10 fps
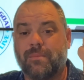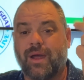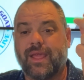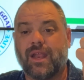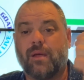
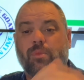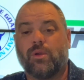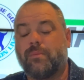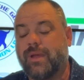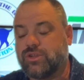money, get on
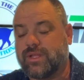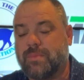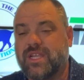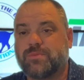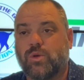board with Major League
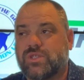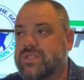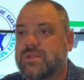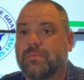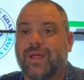Baseball
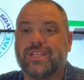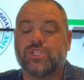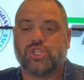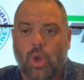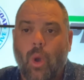System Plays.
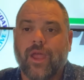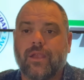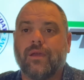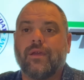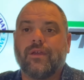Do it.
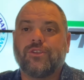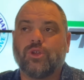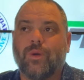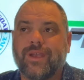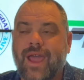
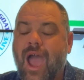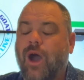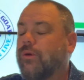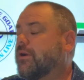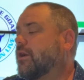Do it
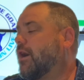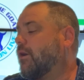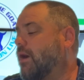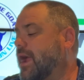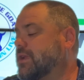now. All
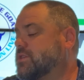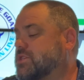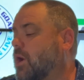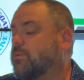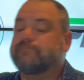right?
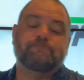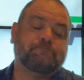So,